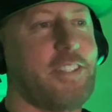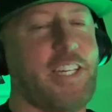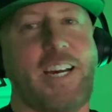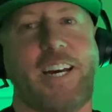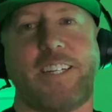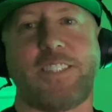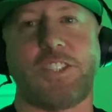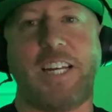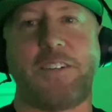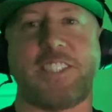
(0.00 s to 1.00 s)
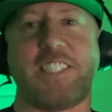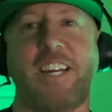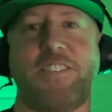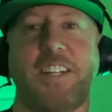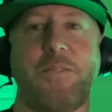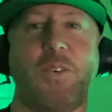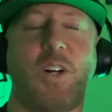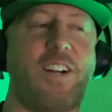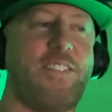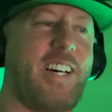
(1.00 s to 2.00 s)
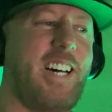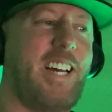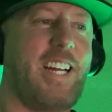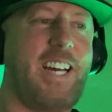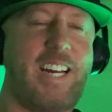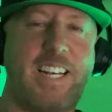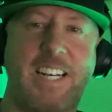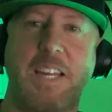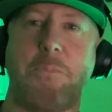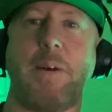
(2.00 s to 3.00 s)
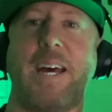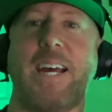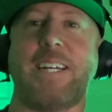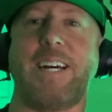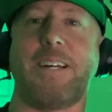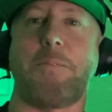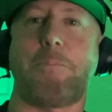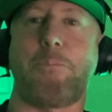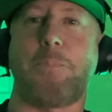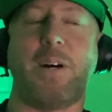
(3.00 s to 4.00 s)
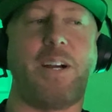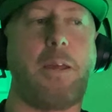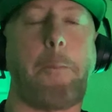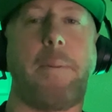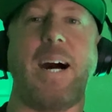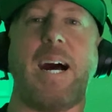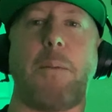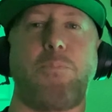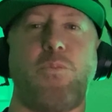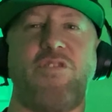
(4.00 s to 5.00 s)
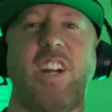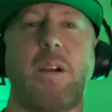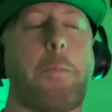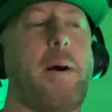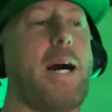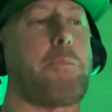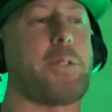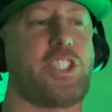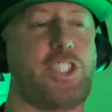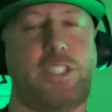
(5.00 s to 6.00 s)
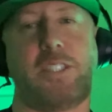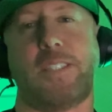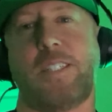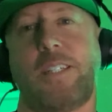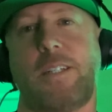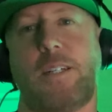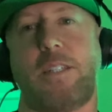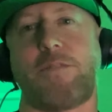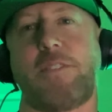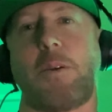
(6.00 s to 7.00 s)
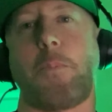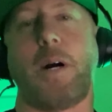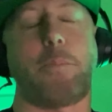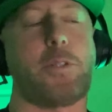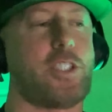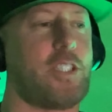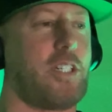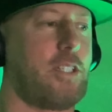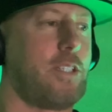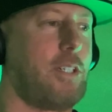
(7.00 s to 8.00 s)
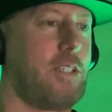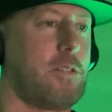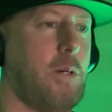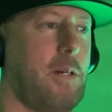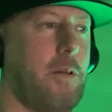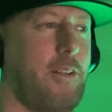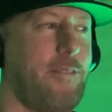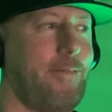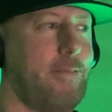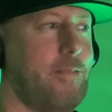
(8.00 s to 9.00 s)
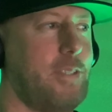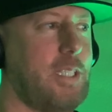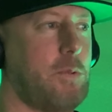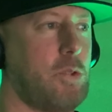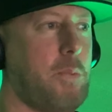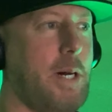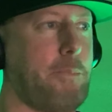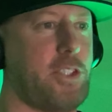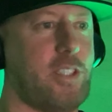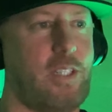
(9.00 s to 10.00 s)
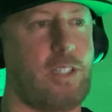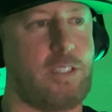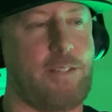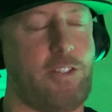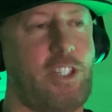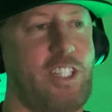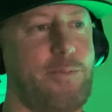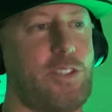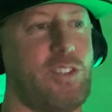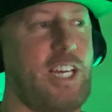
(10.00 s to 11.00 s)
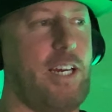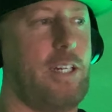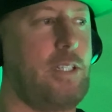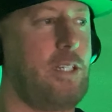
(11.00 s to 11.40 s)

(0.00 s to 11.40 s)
yeah, so that was definitely more of a ah, laid back kind of party pop, very popish. That was a very popish song. That was probably one of the most popish songs I've heard him do yet.